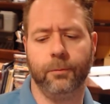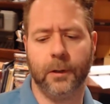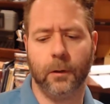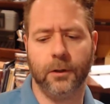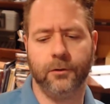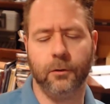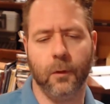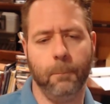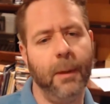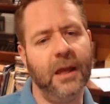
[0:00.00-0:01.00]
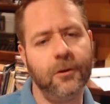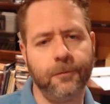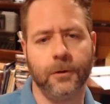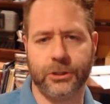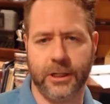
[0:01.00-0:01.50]
regard to the base
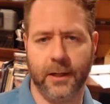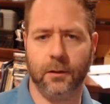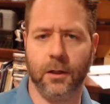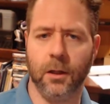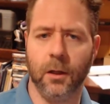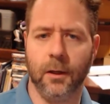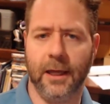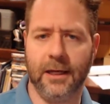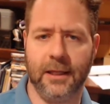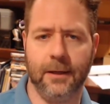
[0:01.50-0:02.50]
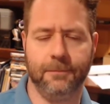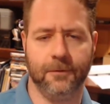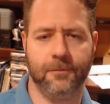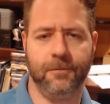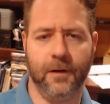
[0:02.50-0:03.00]
functionality, ADF
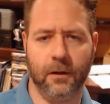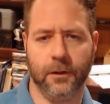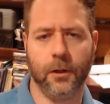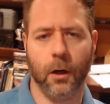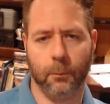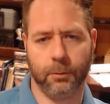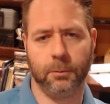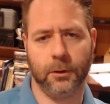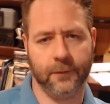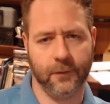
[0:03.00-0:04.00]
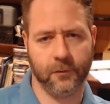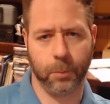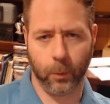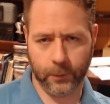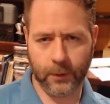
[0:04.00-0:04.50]
is fairly comparable at this
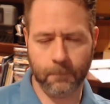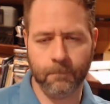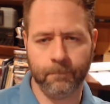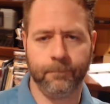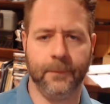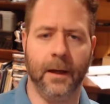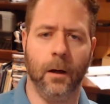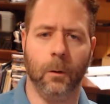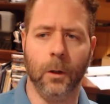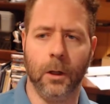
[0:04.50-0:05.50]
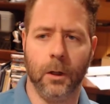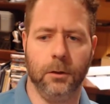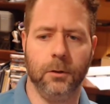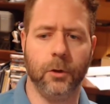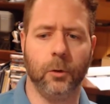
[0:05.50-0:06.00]
point. Now,
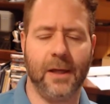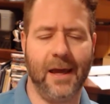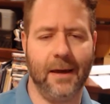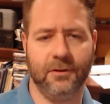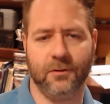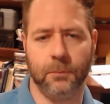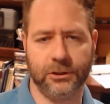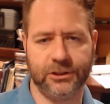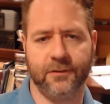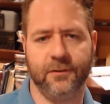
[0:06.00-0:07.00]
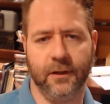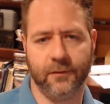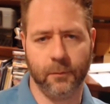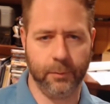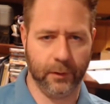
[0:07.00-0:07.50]
you don't have as much
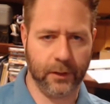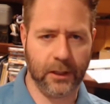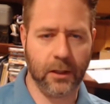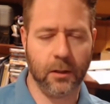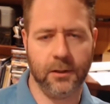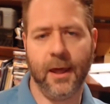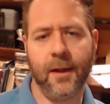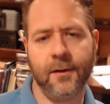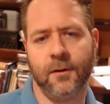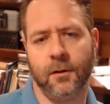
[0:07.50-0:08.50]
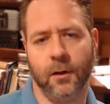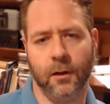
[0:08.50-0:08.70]
extensibility yet.